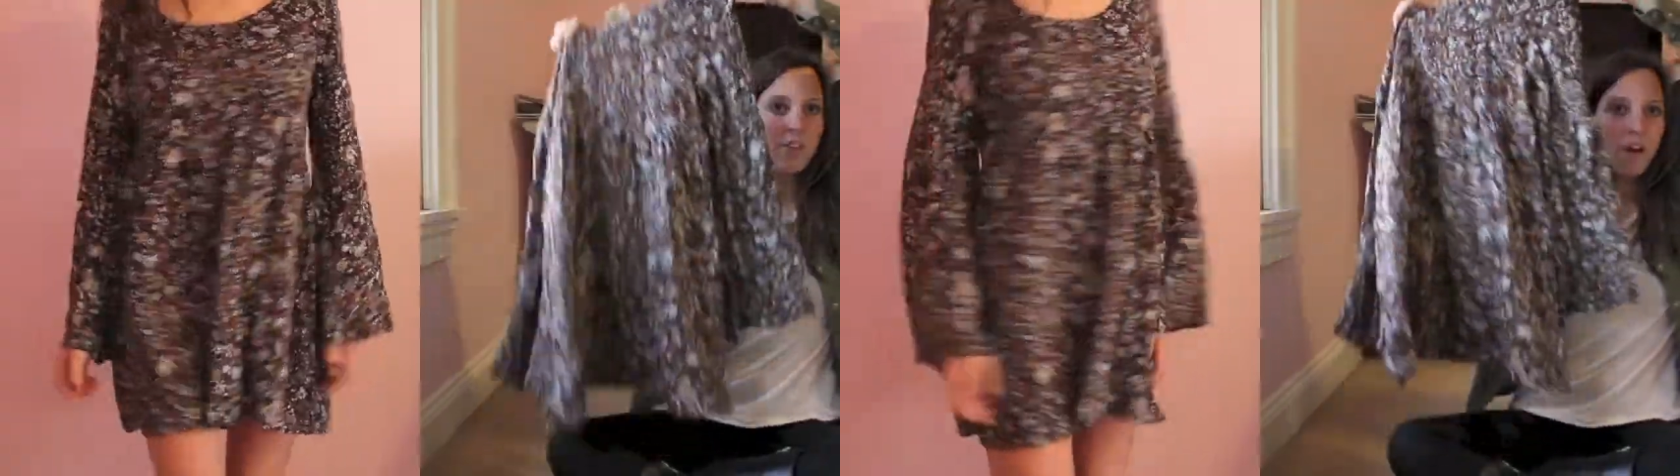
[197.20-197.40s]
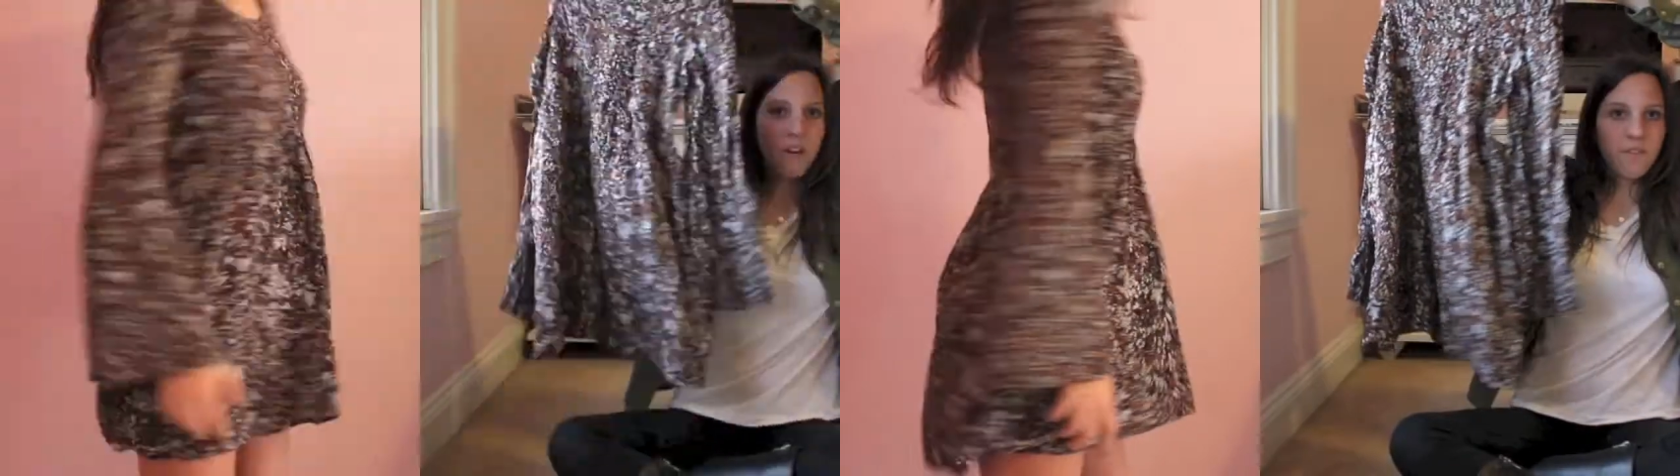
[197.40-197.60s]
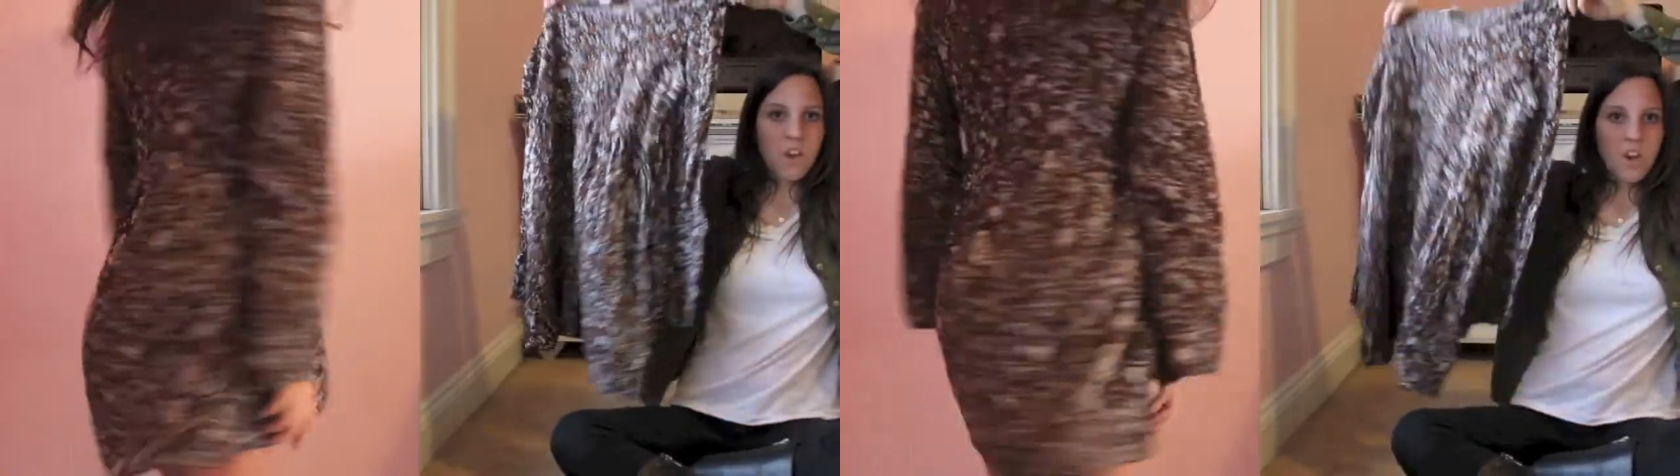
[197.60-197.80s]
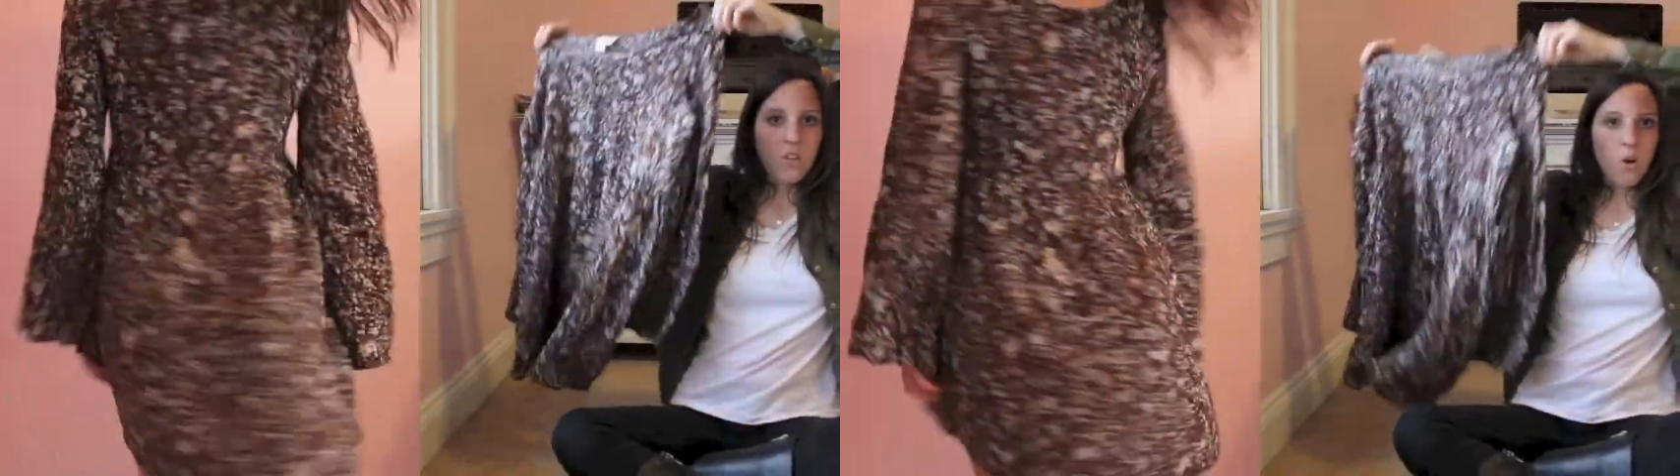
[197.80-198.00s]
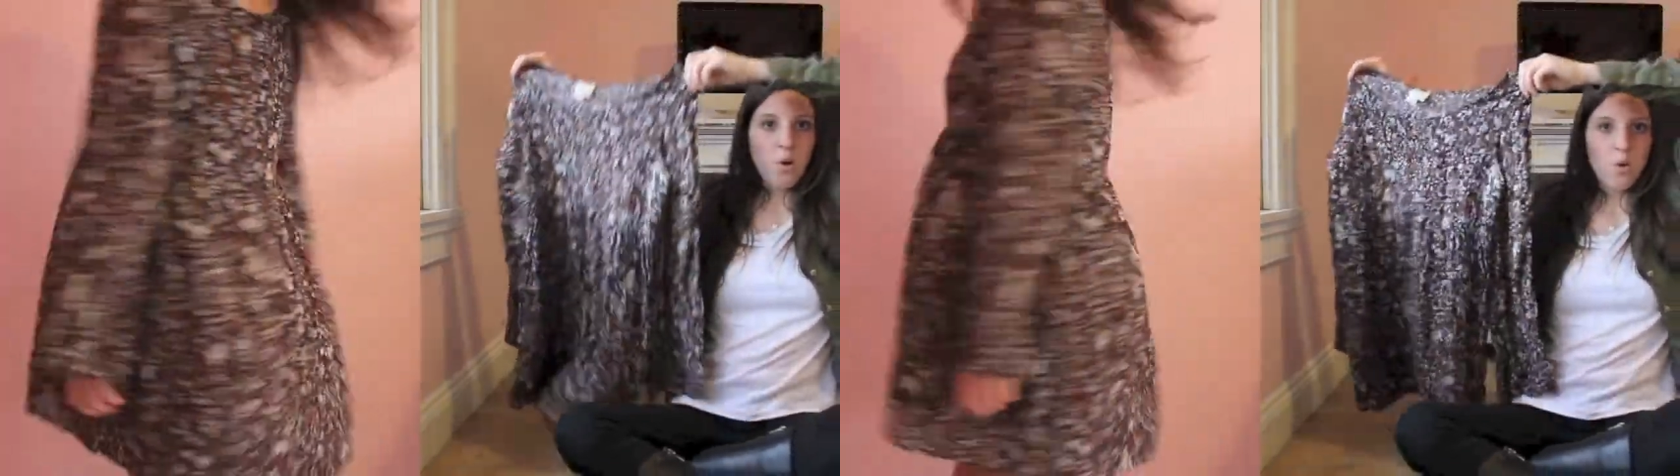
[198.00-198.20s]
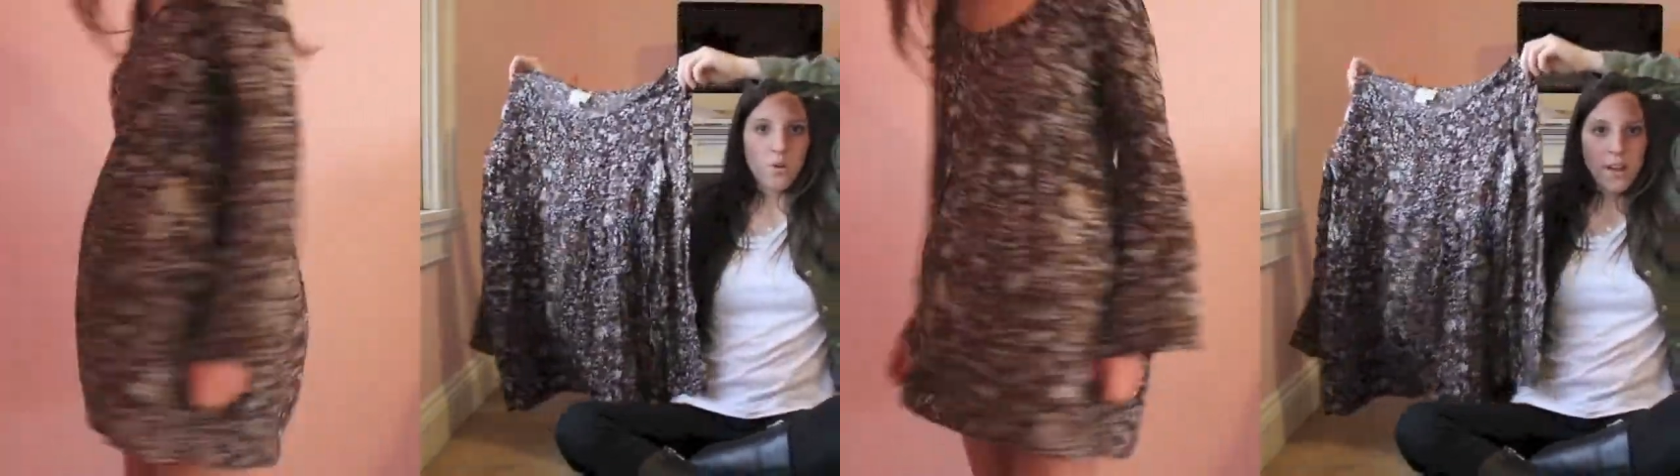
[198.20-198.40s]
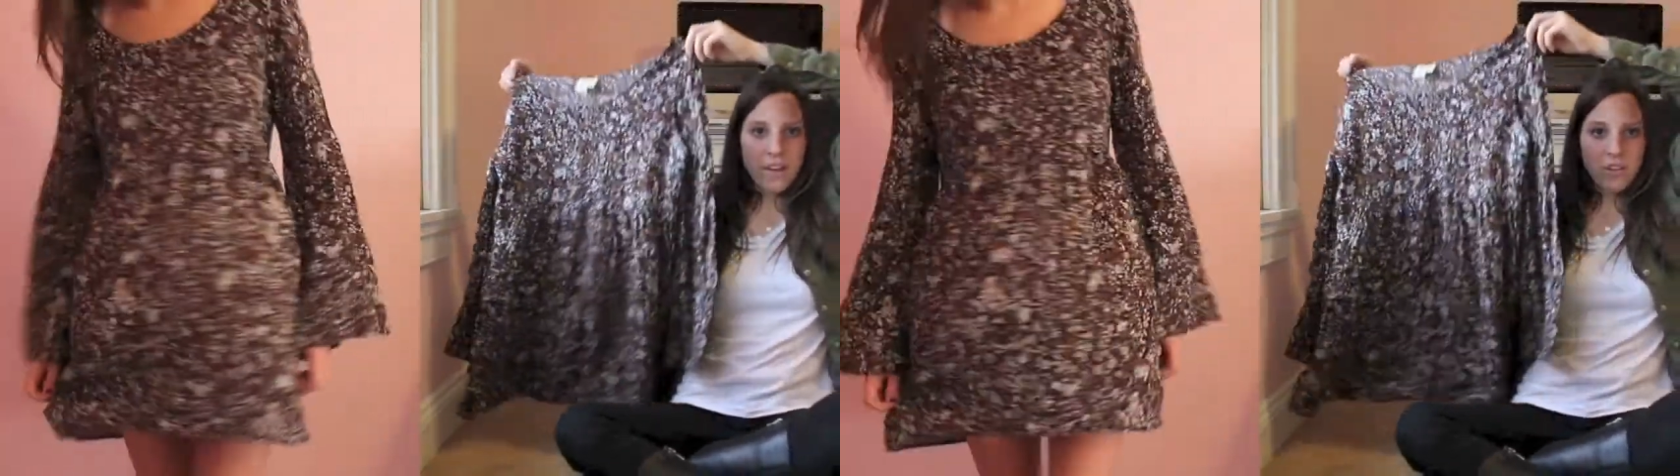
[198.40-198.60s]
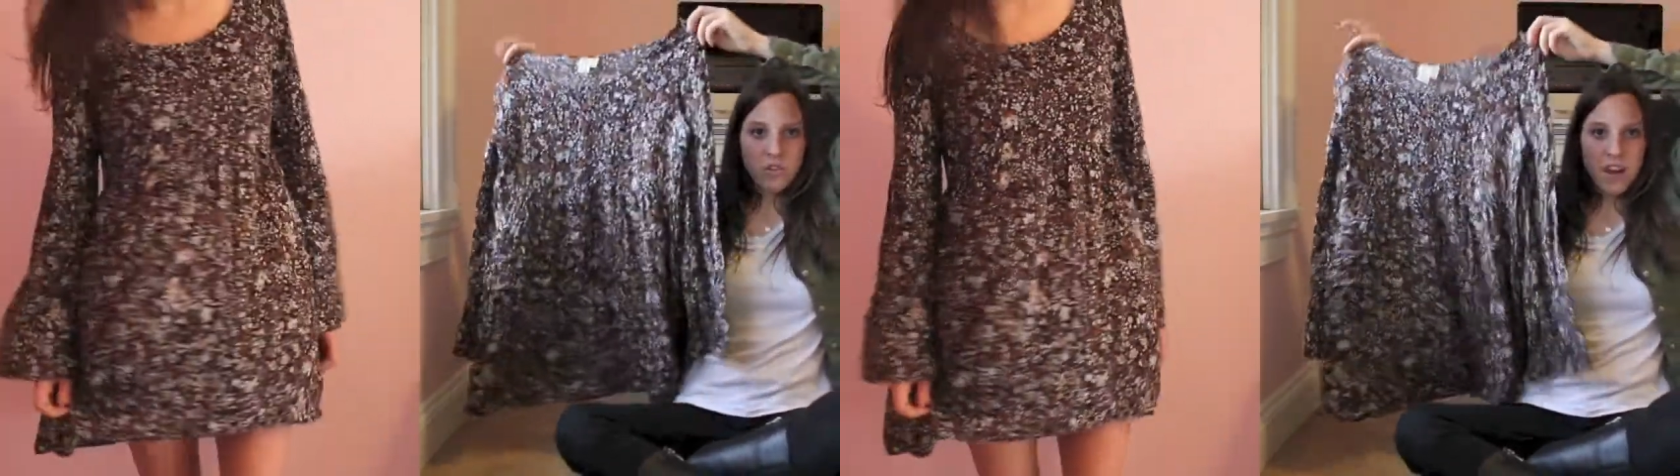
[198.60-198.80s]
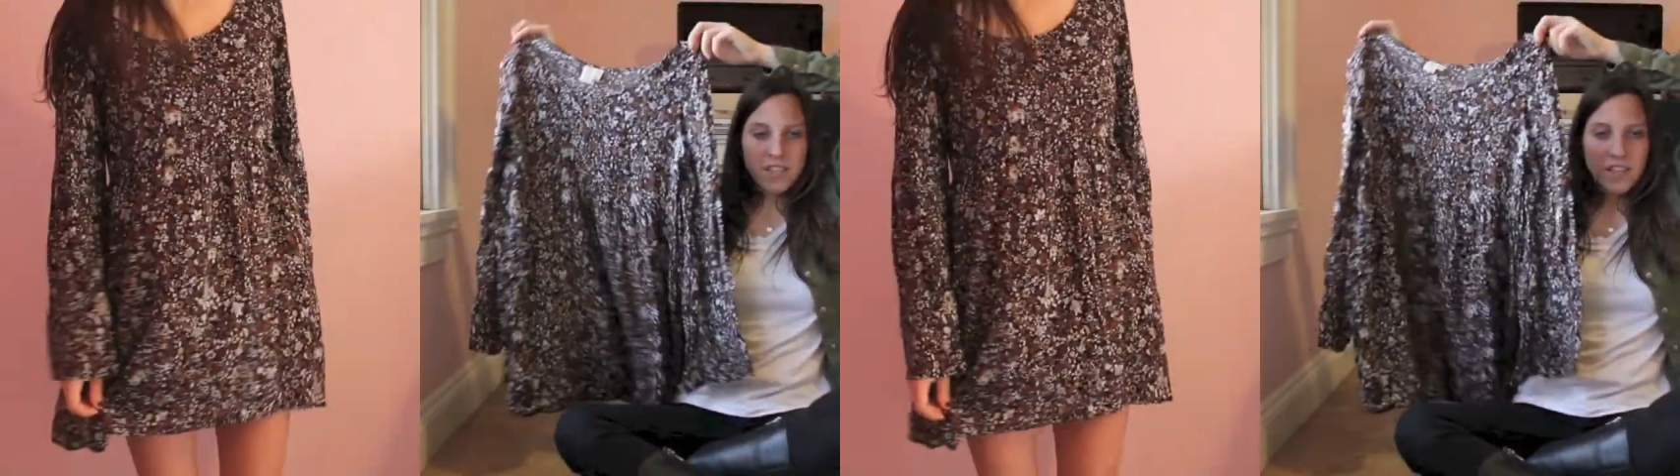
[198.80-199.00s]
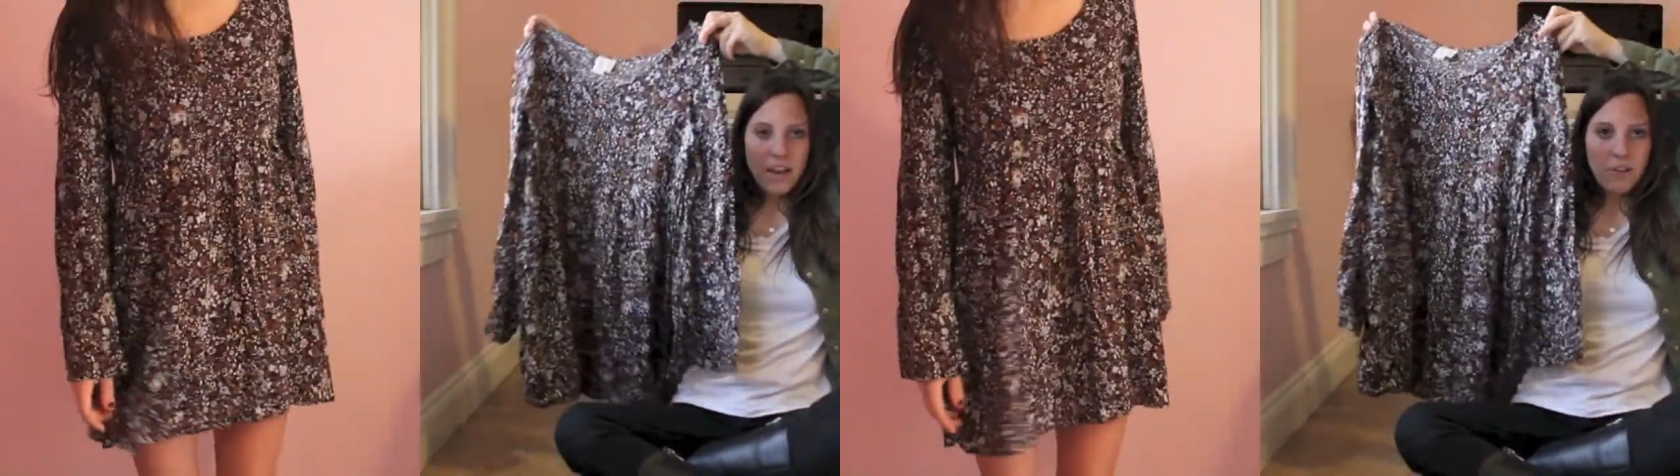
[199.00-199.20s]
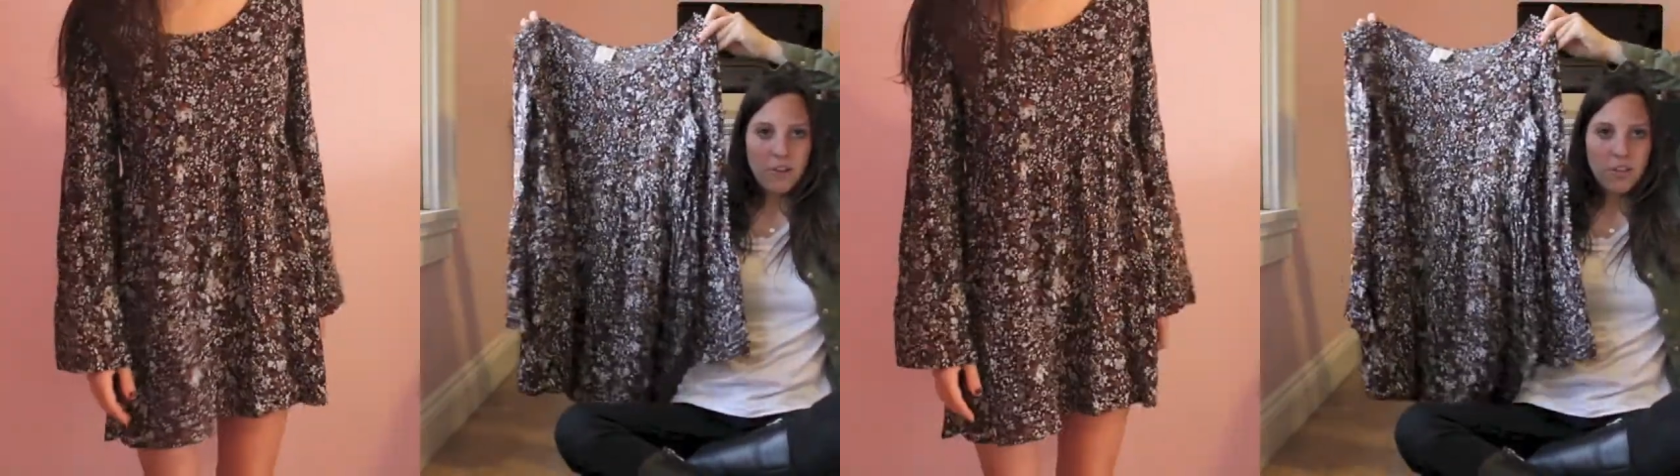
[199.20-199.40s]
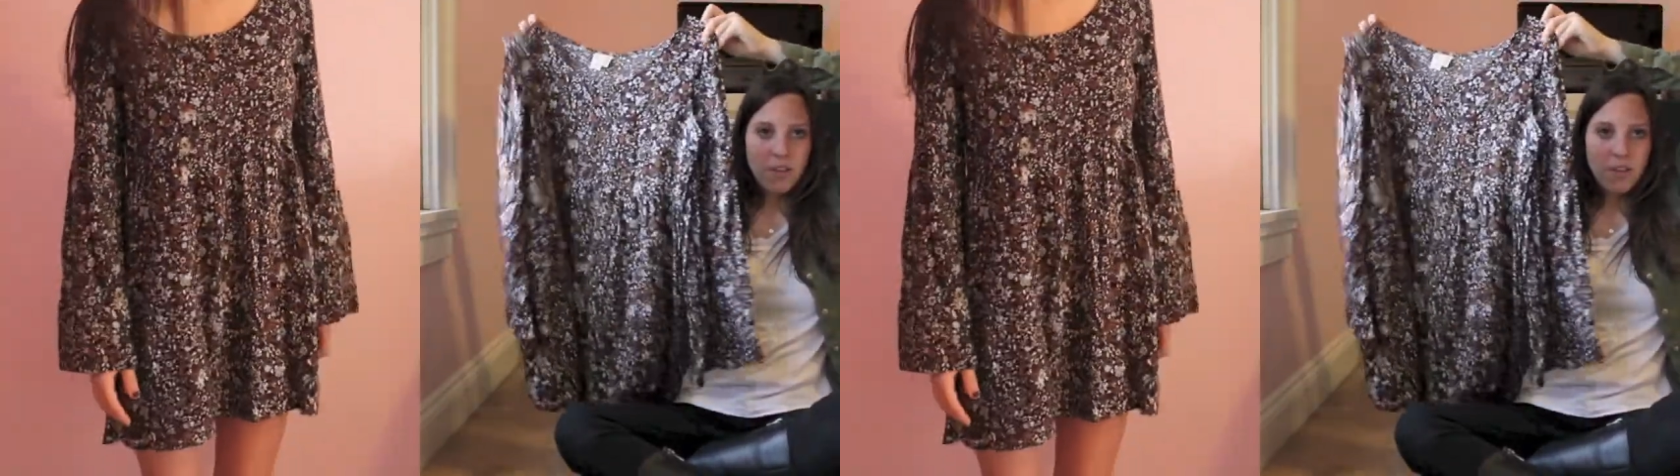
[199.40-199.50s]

love the whole like dress and how it looks.